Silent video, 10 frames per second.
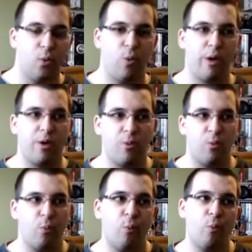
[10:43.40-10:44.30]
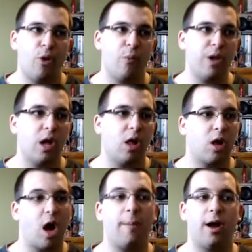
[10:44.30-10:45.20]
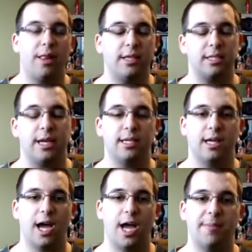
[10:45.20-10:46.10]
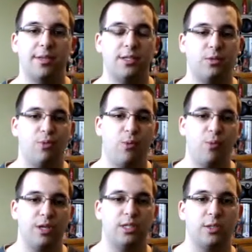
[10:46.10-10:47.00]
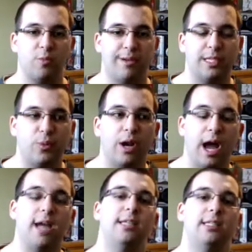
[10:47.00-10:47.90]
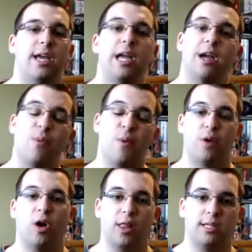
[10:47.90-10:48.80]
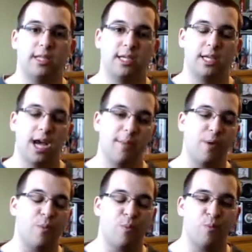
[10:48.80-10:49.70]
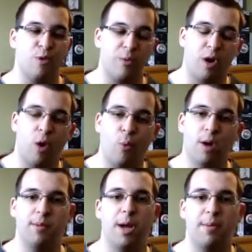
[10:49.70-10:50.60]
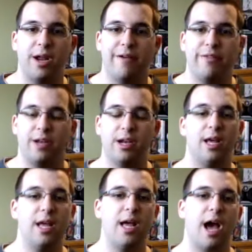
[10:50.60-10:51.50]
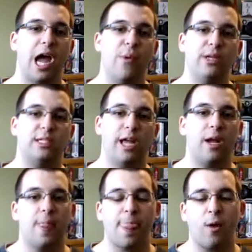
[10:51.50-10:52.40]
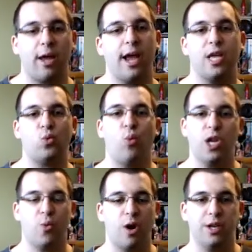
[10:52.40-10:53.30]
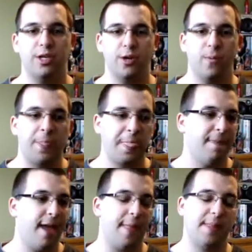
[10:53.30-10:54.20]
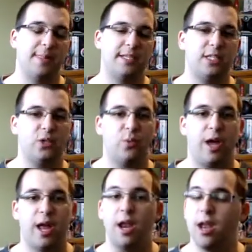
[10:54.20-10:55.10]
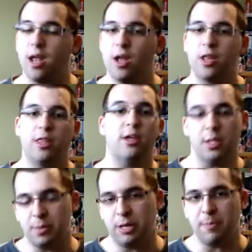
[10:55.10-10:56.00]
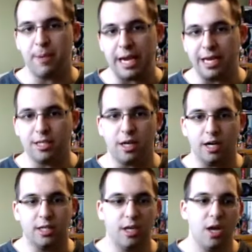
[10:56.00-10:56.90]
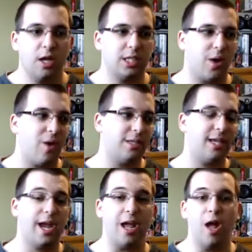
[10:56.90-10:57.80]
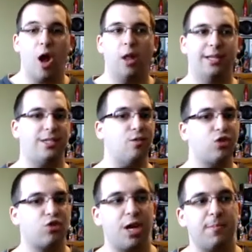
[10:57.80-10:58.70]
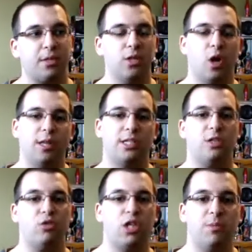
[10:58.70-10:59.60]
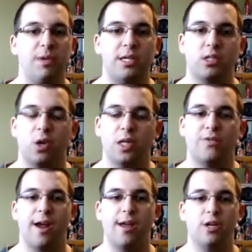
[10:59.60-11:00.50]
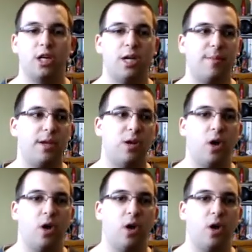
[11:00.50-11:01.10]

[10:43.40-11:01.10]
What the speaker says: When we all come on at the same time, this is basically what I say when we're all at the same time. When we're all warmed up and everything, I always say, okay guys, what do you want to do? And then this is when the debating starts. Someone will say, let's do scrims. No, let's do GBs. No, let's find a tournament.